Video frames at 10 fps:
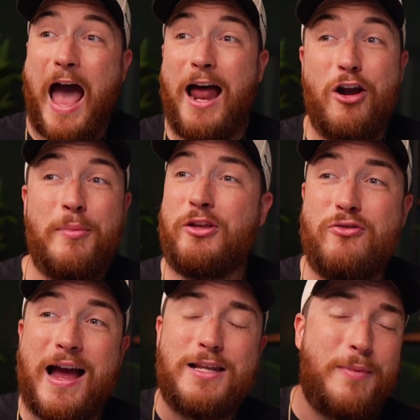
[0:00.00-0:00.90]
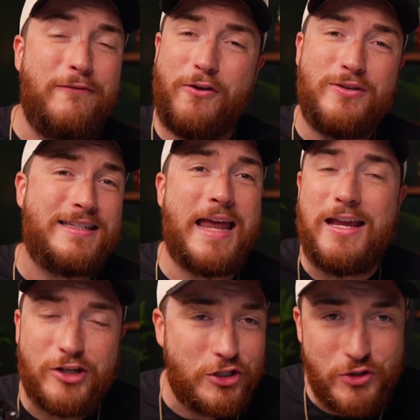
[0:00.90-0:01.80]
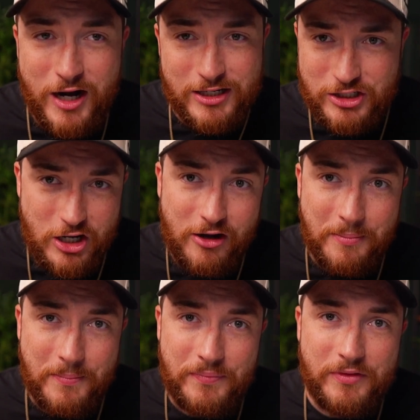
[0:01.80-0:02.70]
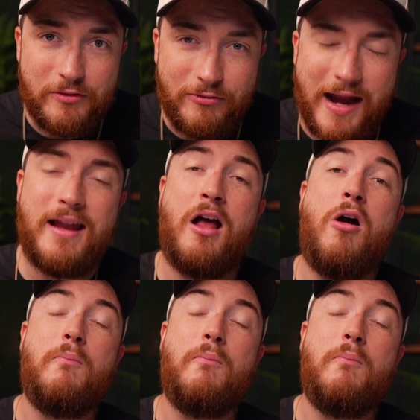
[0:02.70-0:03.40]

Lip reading: I don't know about you guys, my phone stays on Do Not Disturb, right?